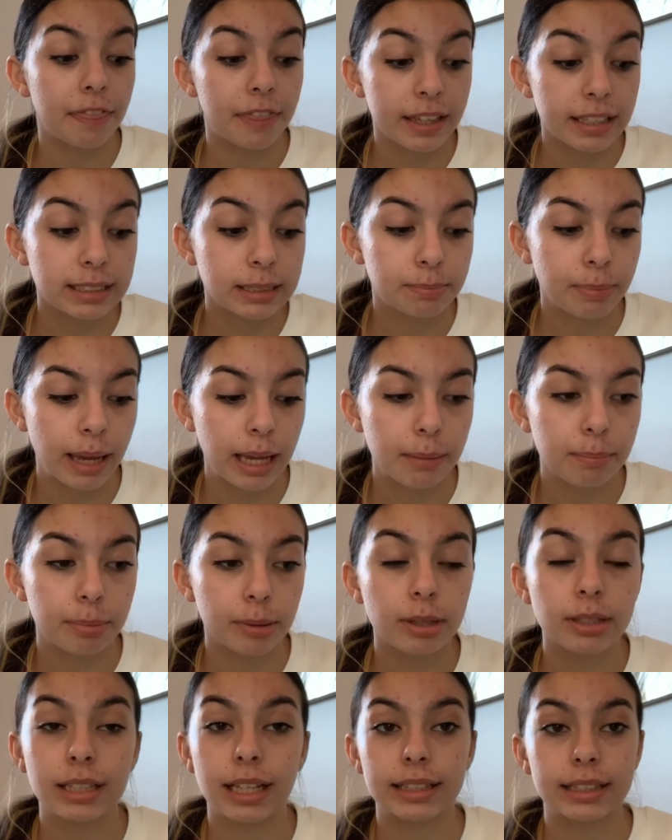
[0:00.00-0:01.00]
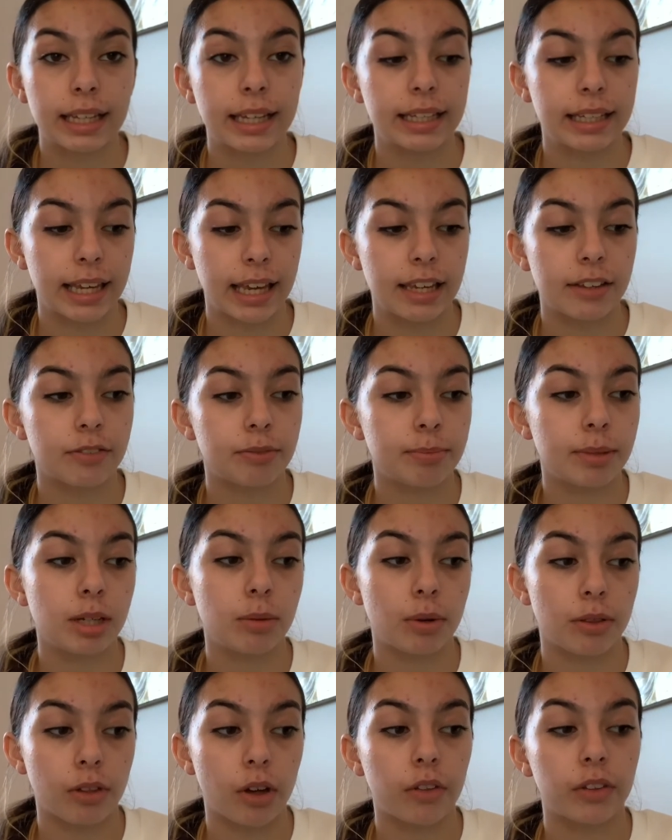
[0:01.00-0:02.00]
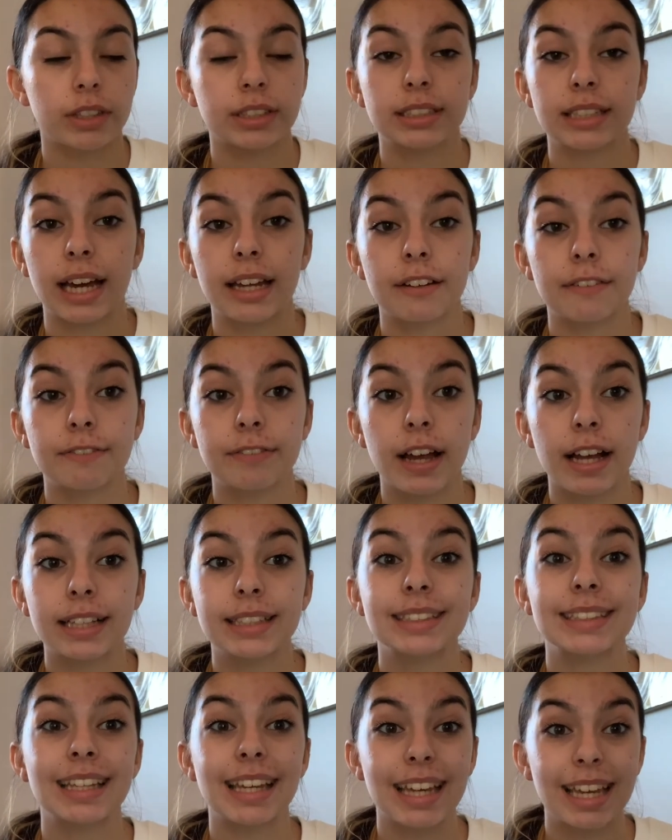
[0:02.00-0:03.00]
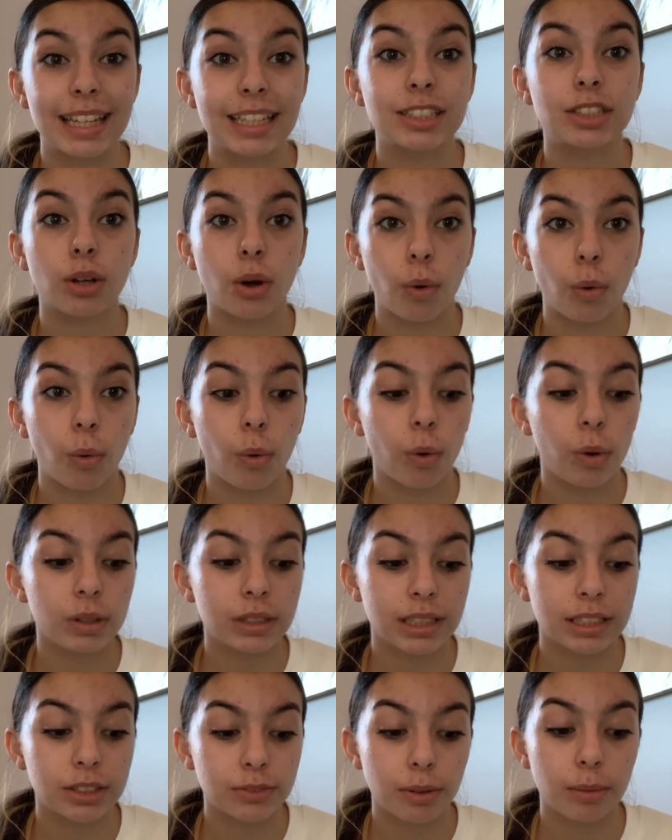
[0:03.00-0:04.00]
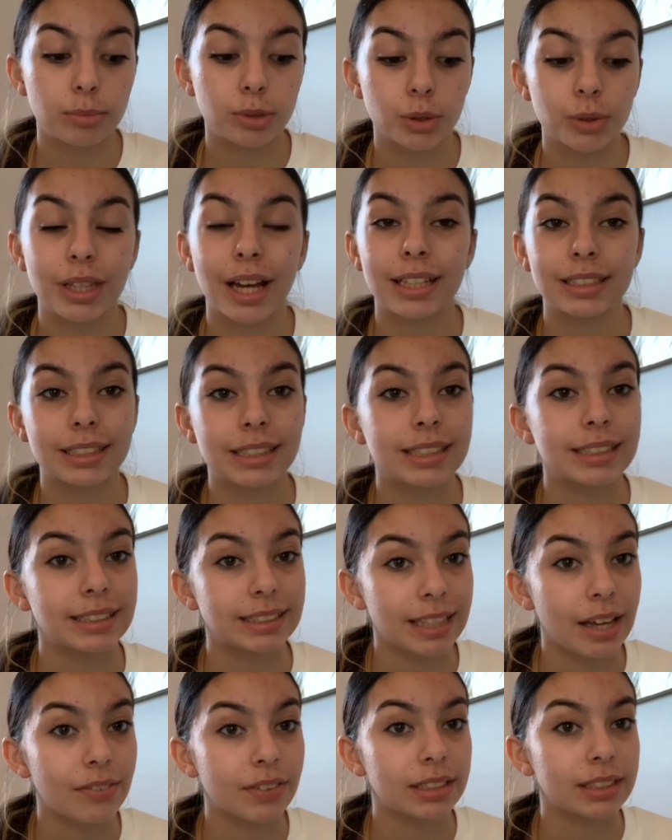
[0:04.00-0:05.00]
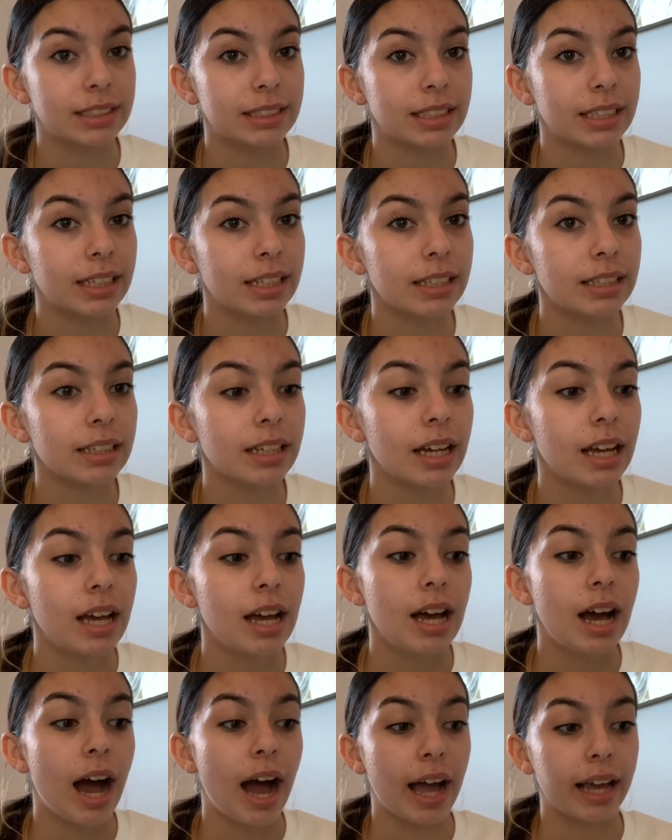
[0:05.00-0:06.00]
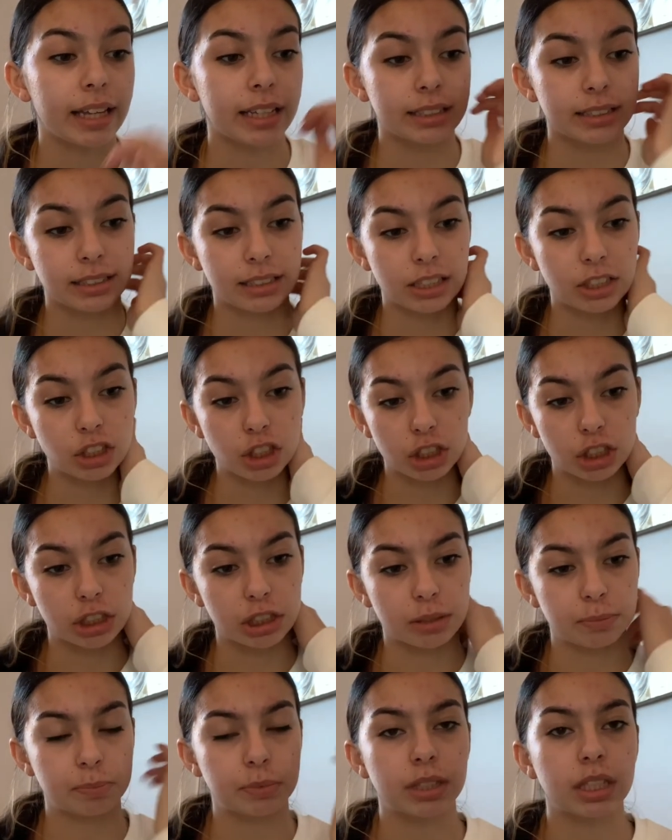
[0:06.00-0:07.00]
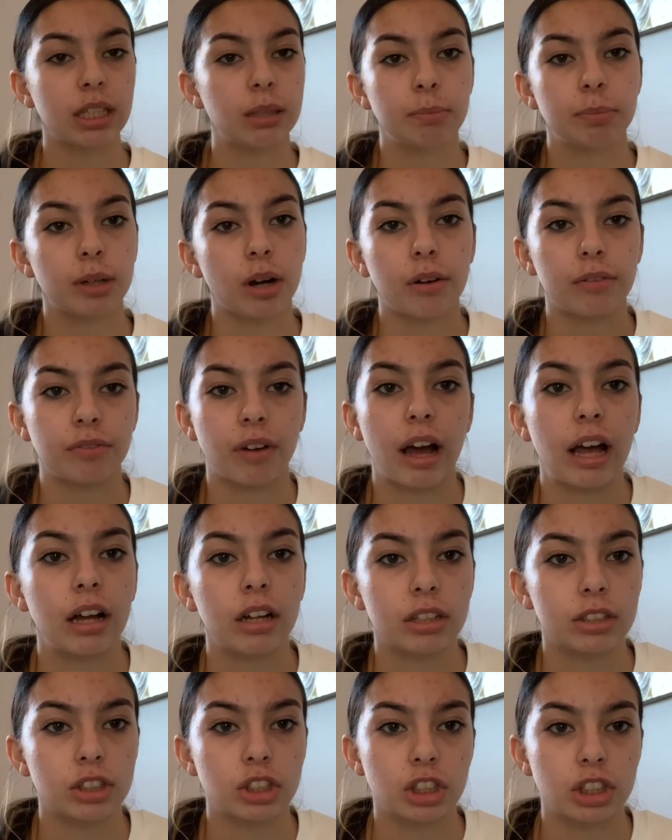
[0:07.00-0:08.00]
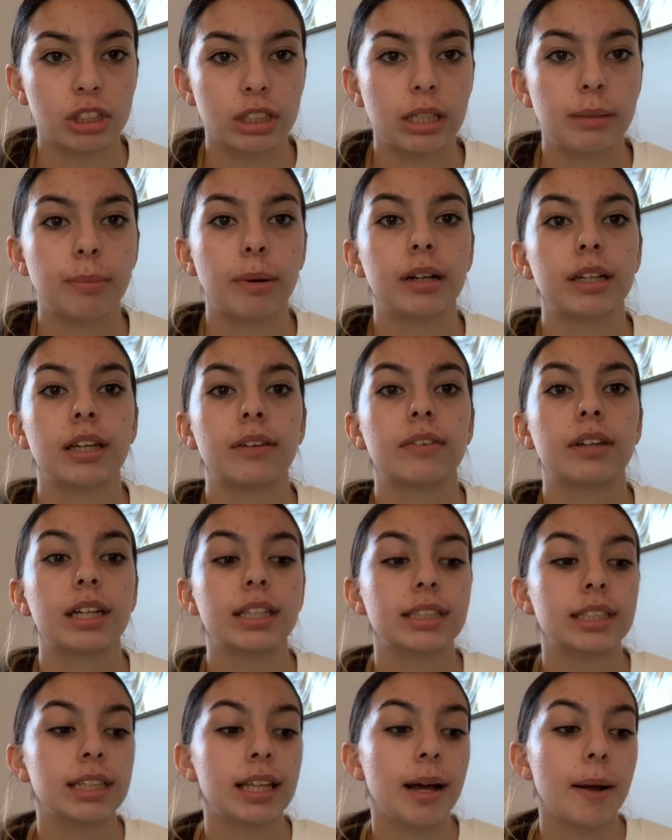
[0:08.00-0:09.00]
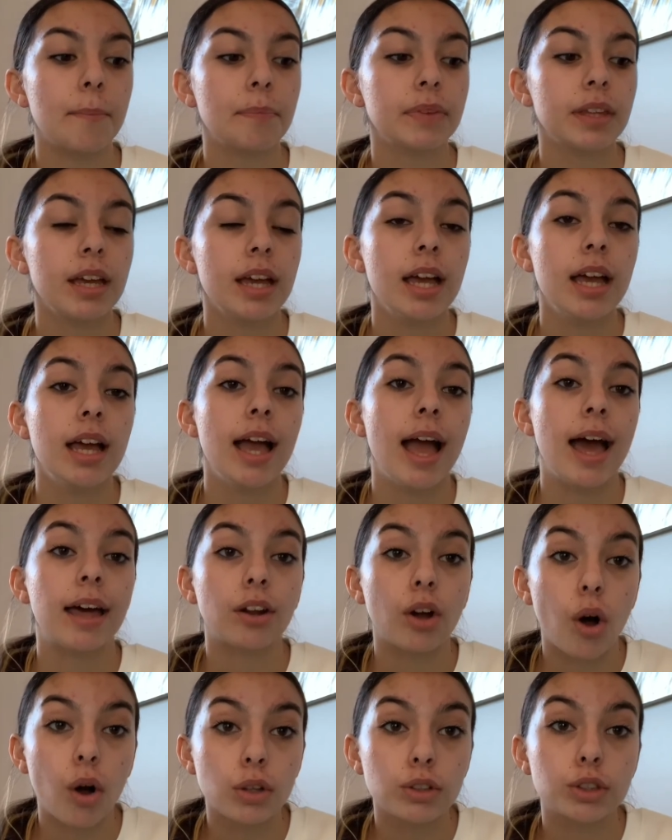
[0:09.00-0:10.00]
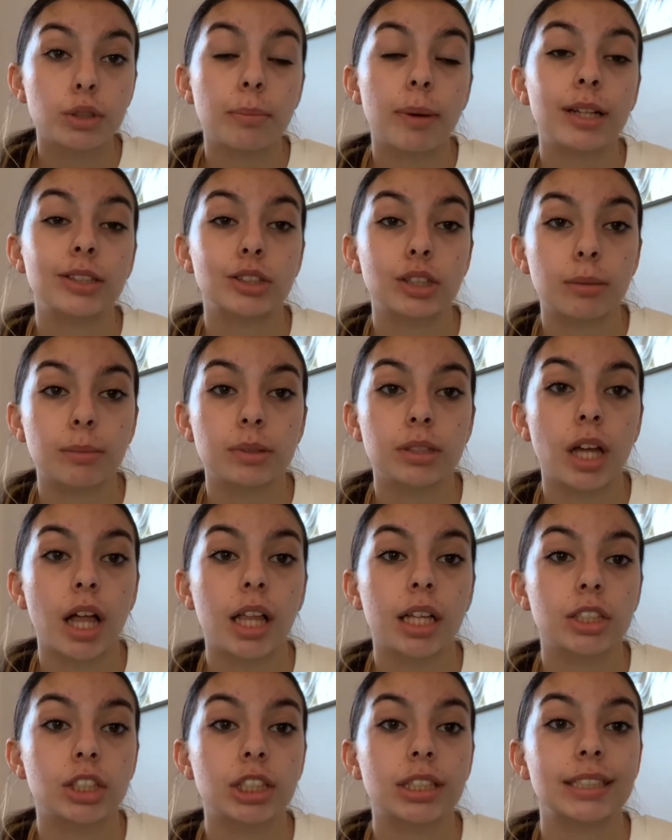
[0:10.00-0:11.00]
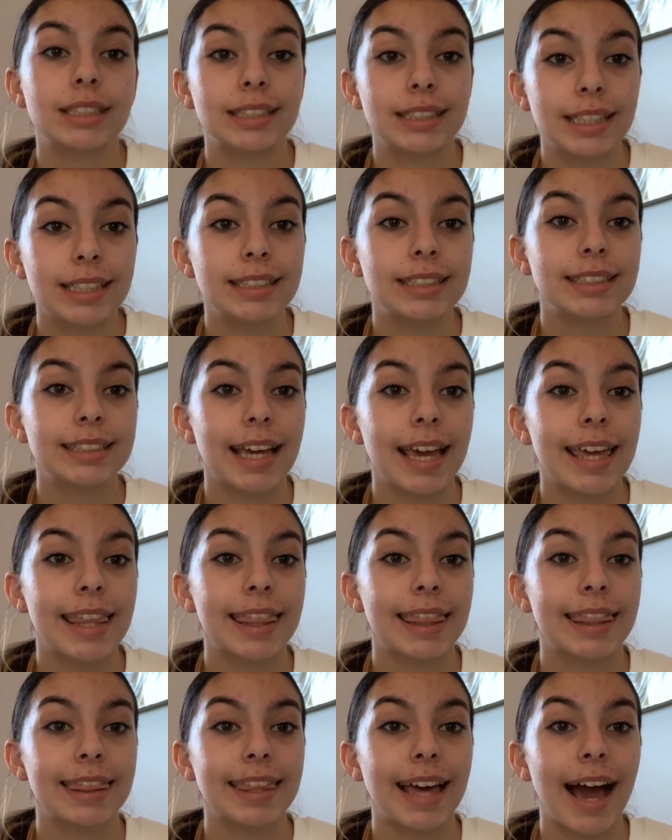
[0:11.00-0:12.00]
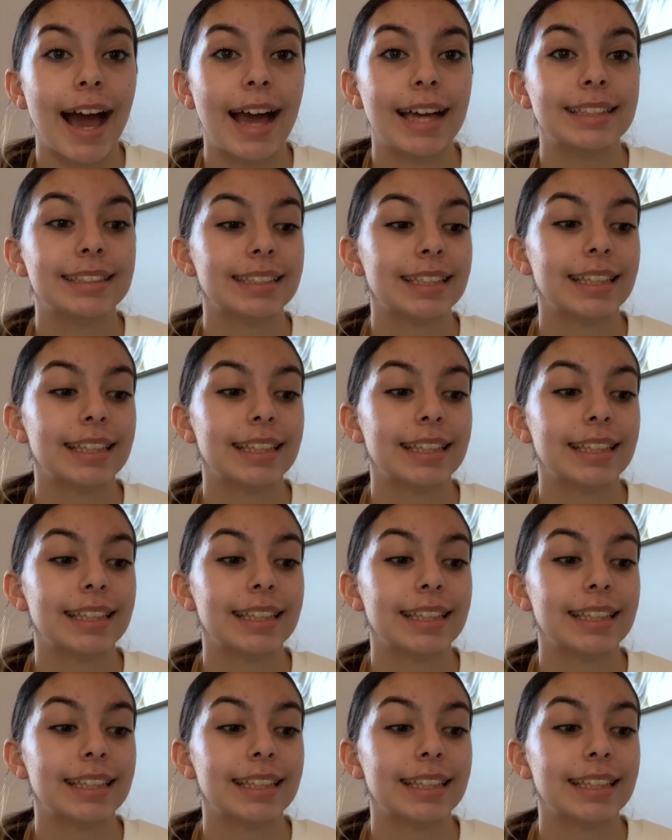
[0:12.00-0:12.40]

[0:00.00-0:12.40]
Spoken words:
this paper that they gave me with all the side effects is old. It's from 2017. I guess they just keep it on file and just keep on giving it to them. And also, my dermatologist did say that